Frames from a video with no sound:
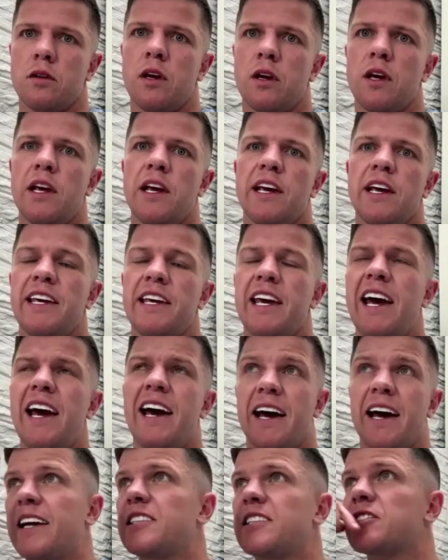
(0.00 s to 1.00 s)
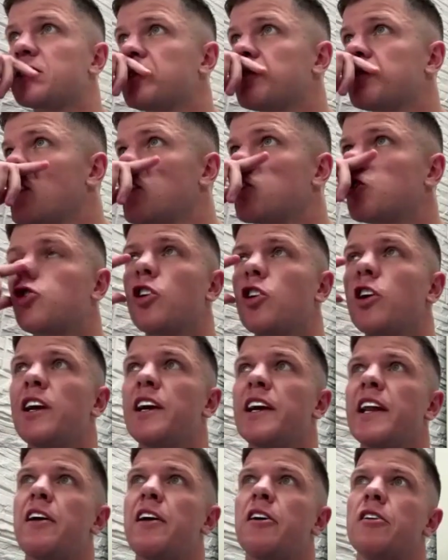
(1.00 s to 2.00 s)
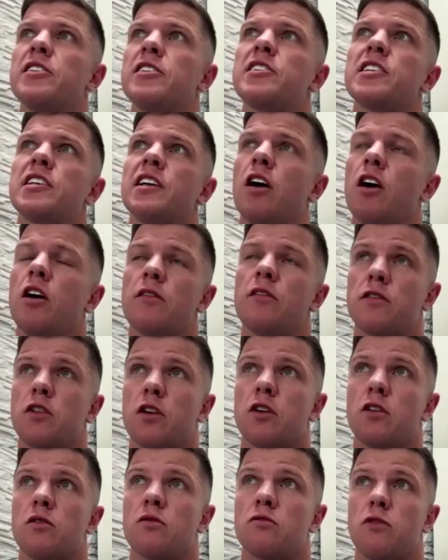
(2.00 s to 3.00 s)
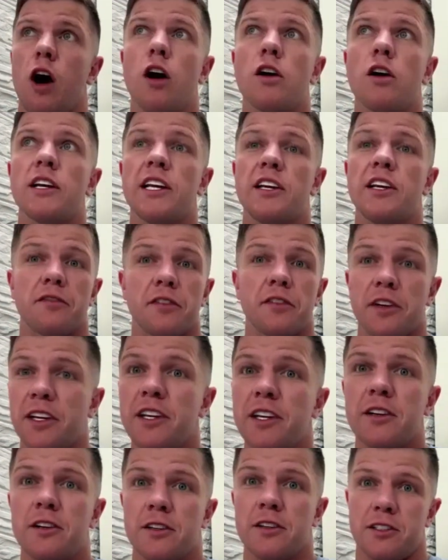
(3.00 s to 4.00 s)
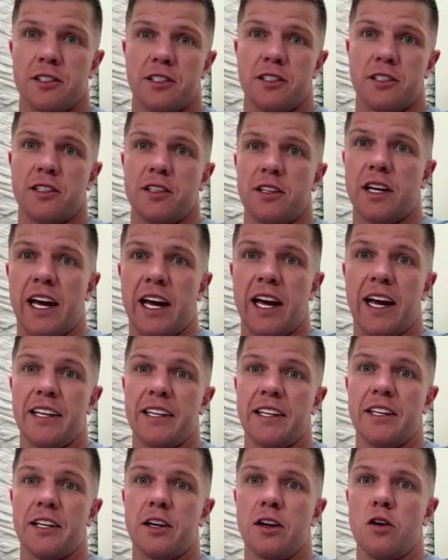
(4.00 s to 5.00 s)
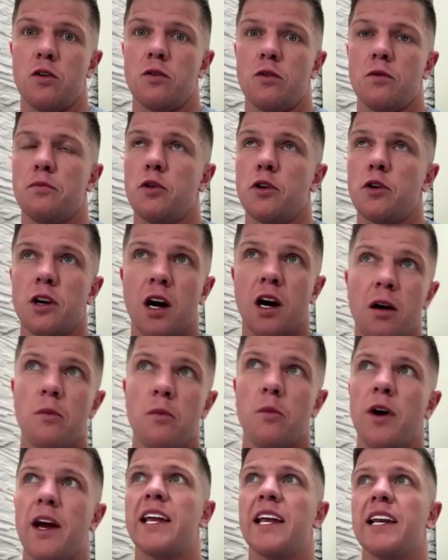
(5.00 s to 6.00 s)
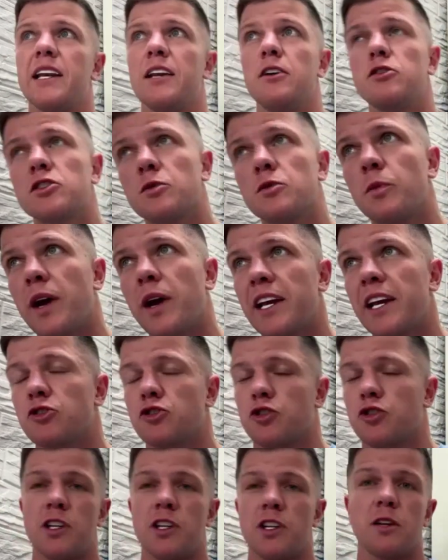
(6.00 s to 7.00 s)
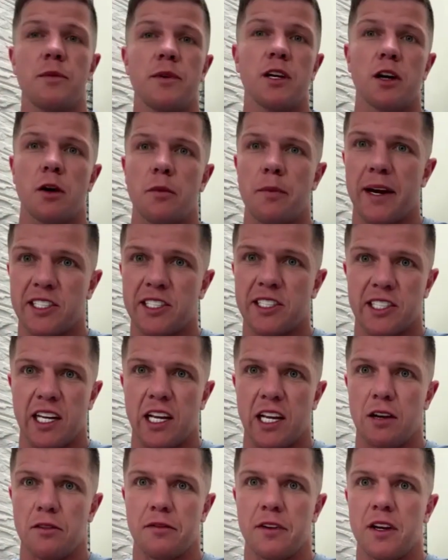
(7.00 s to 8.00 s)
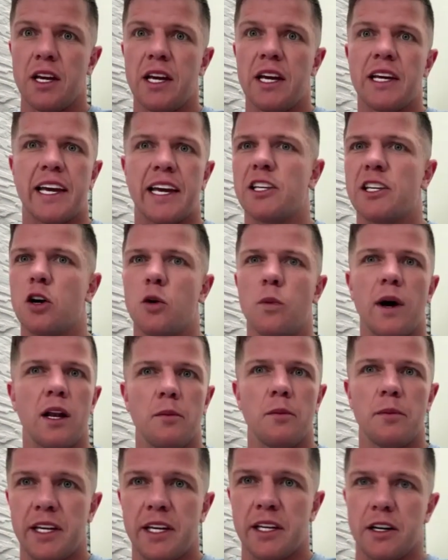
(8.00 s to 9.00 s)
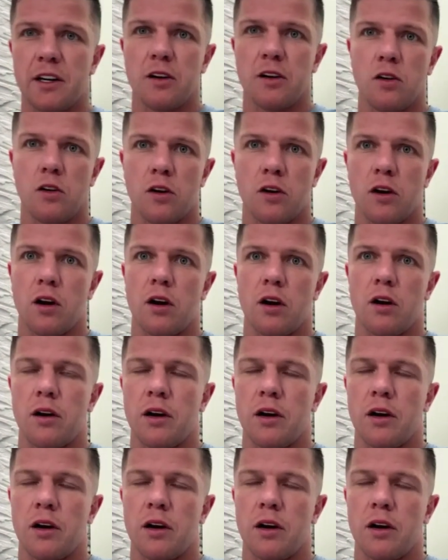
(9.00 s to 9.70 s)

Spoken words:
Yeah, it's trial and error, isn't it? I've done it wrongly for years, and putting on weight, losing weight, trying to be your best self. getting your well-being in order.